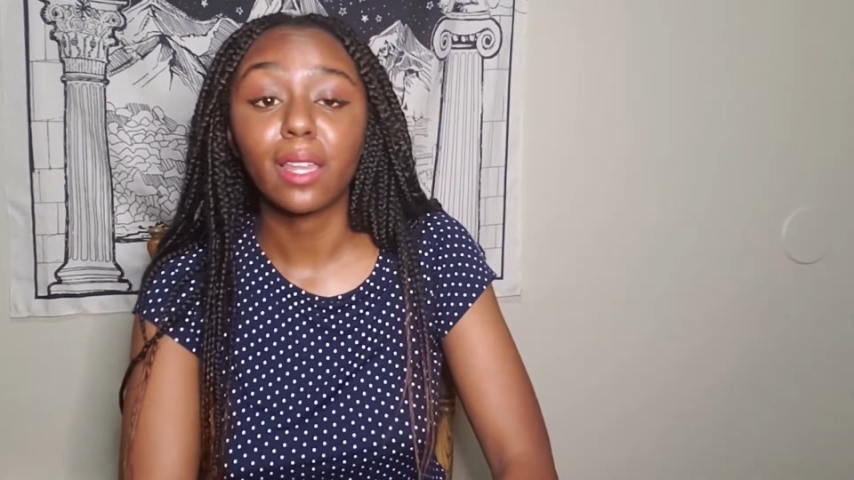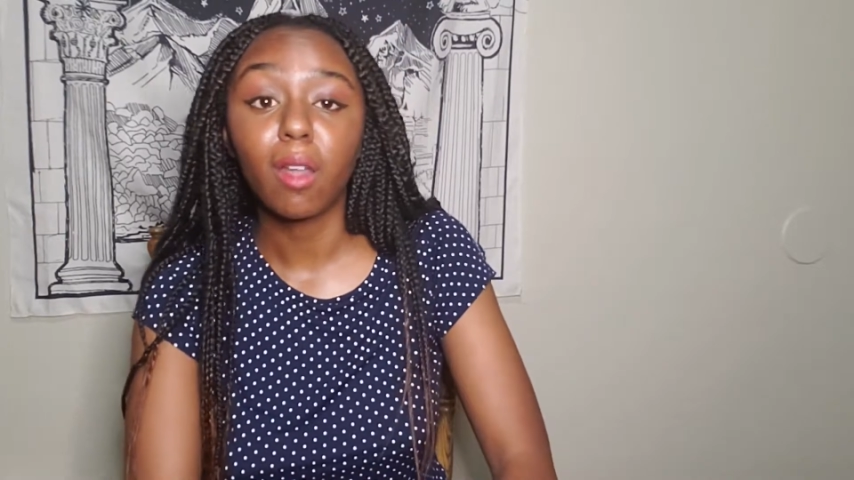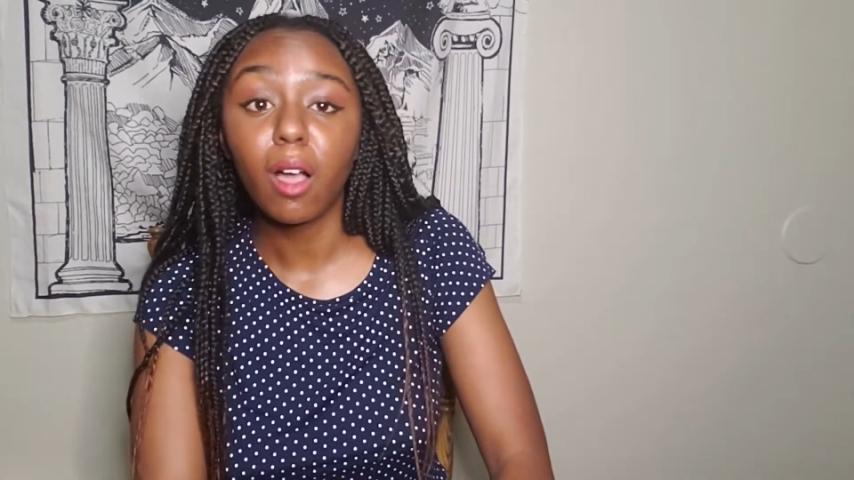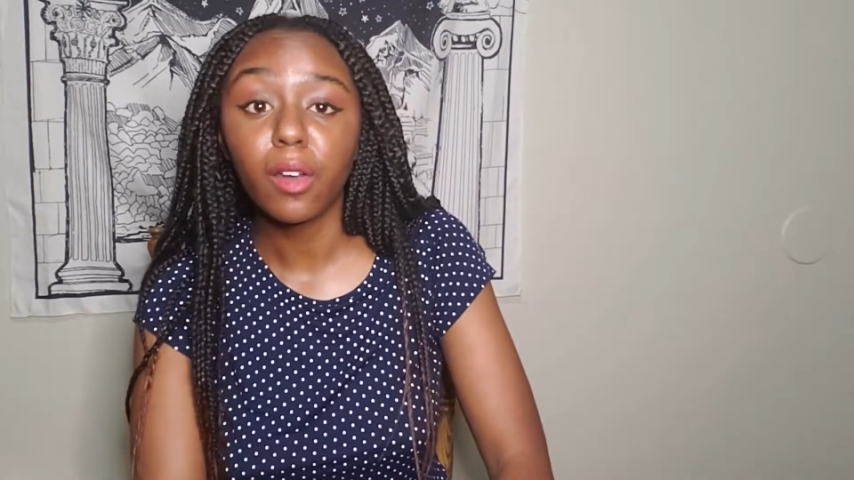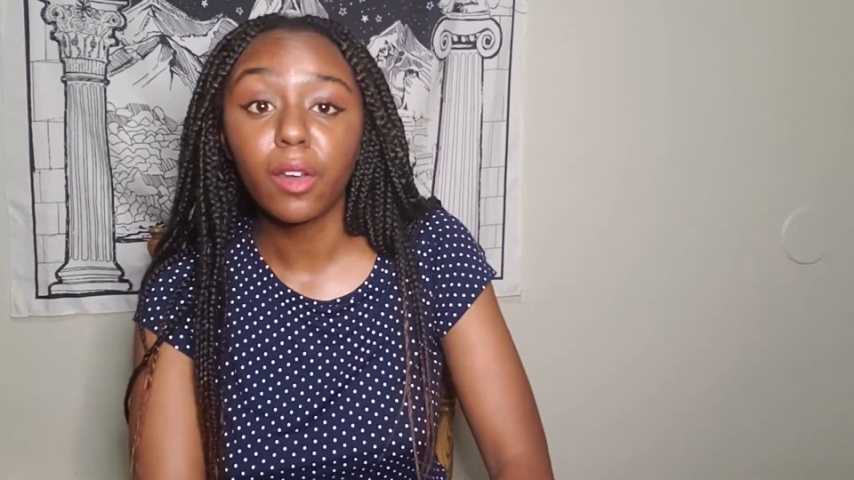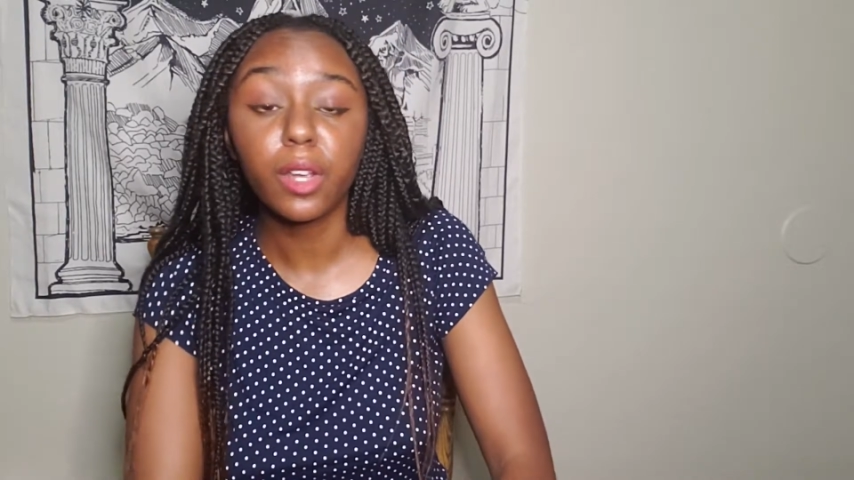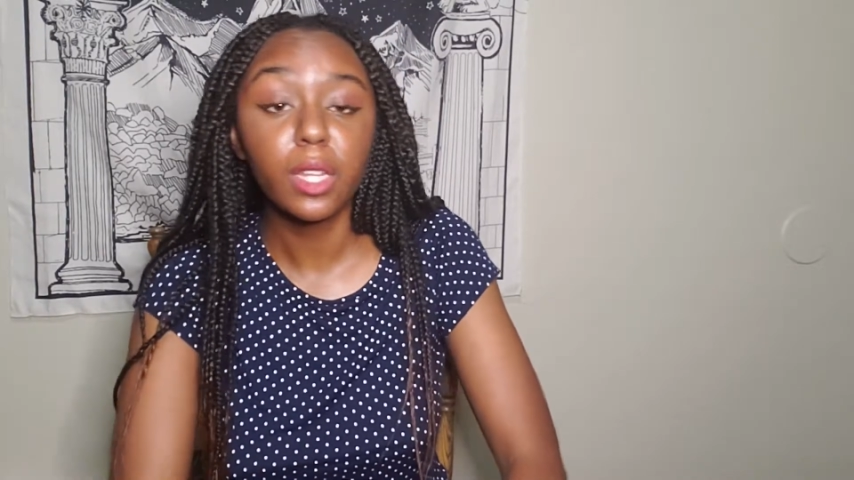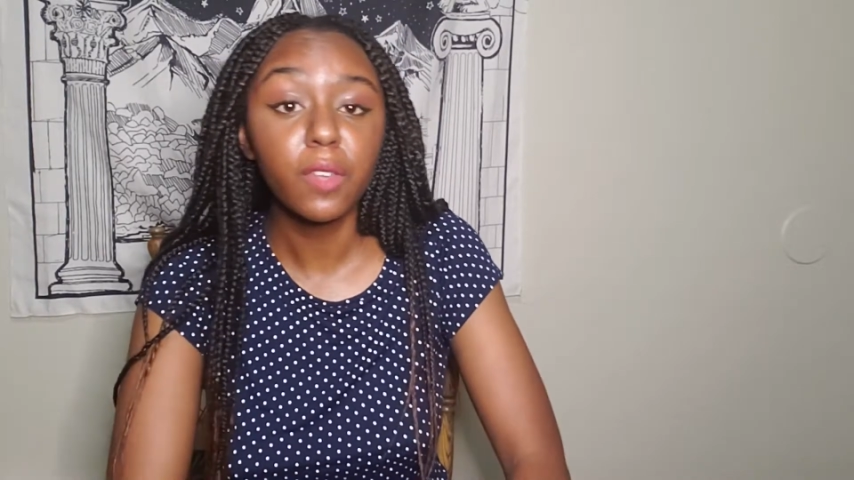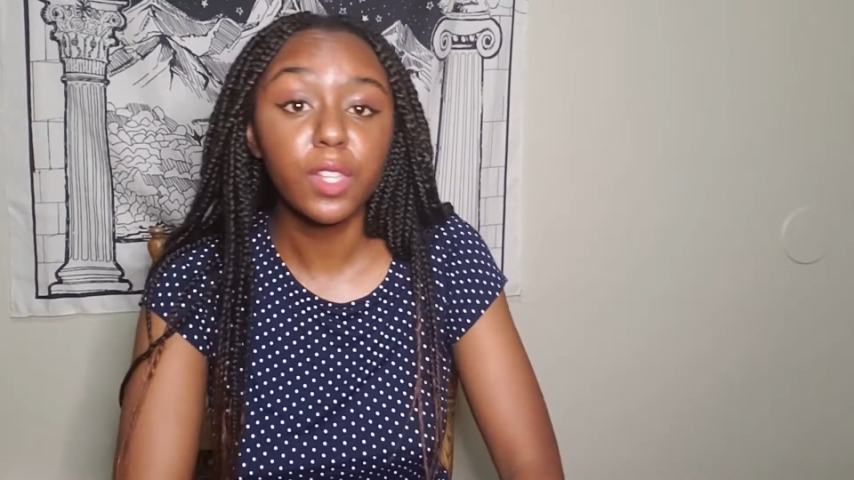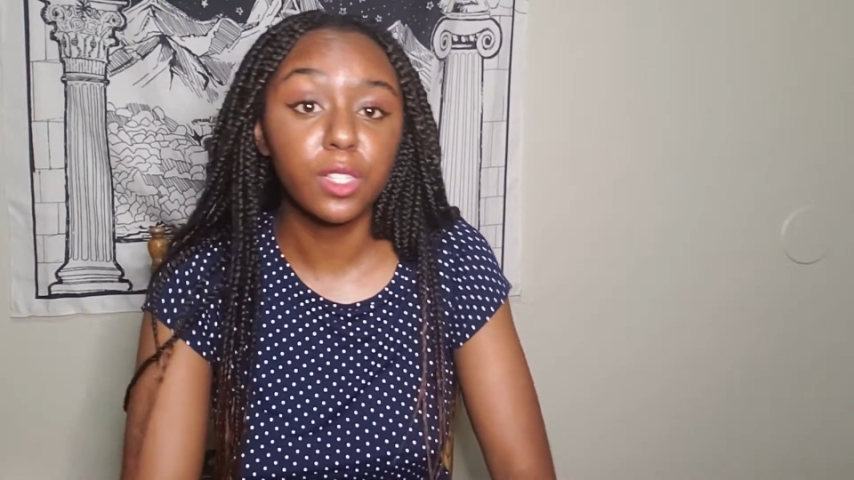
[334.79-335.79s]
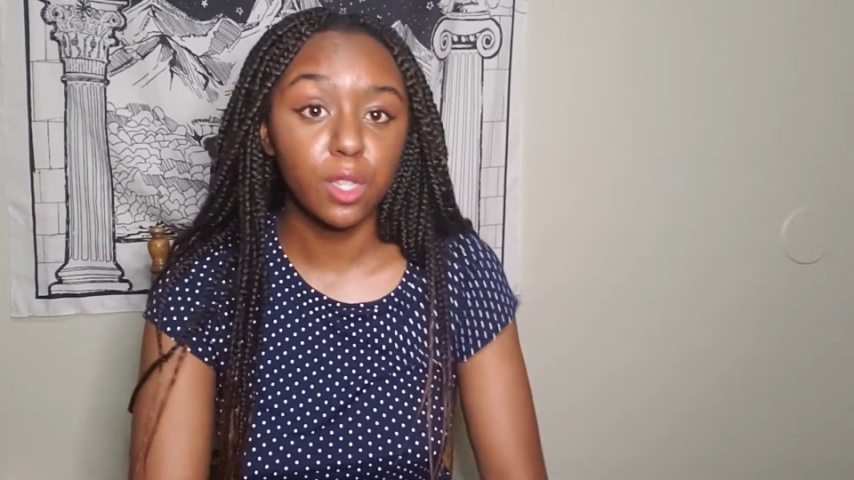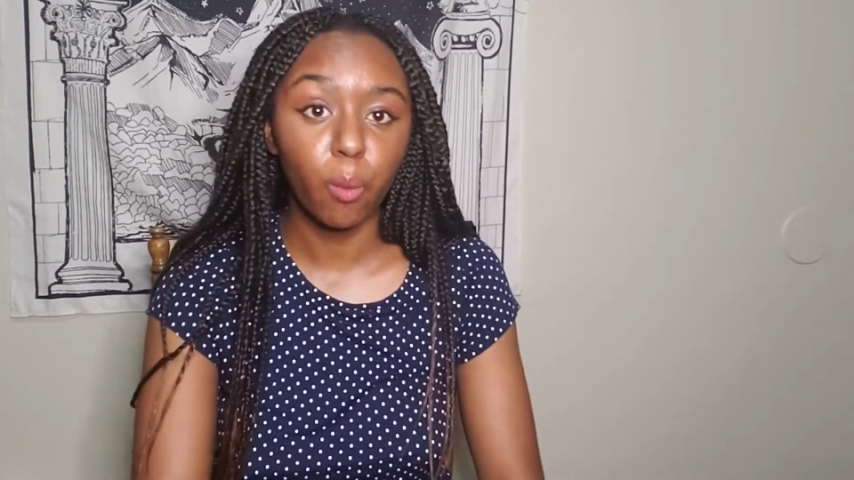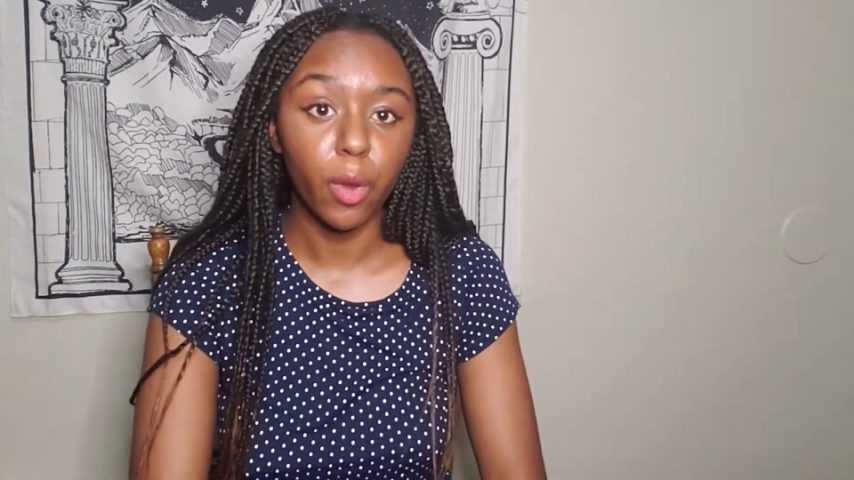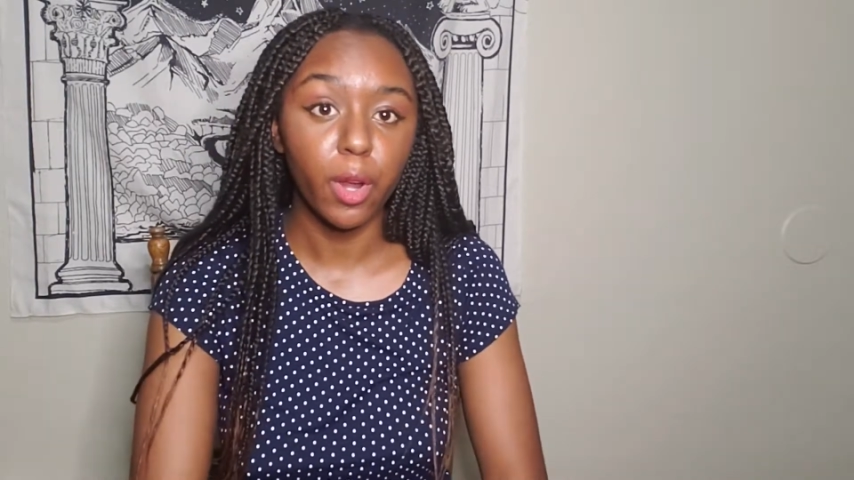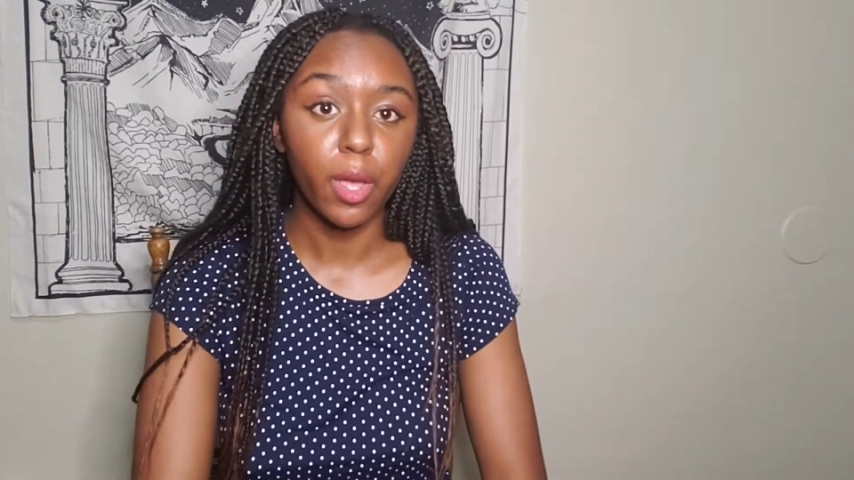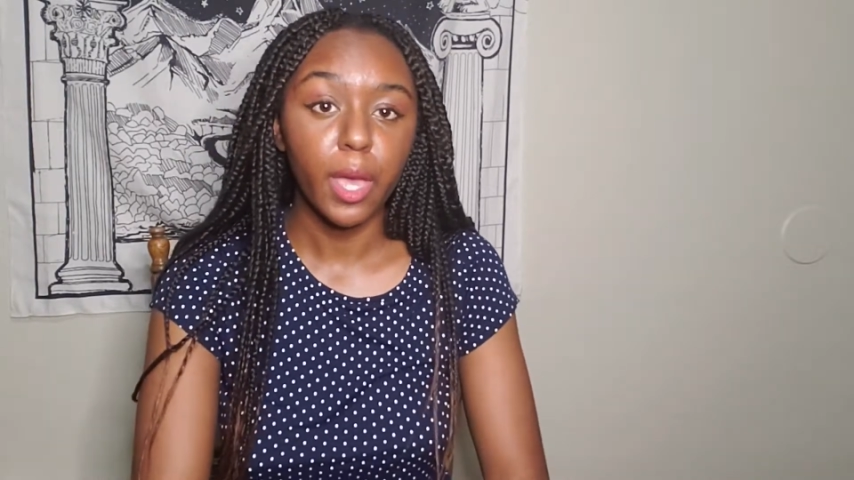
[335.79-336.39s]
locker, you're going to leave it somewhere.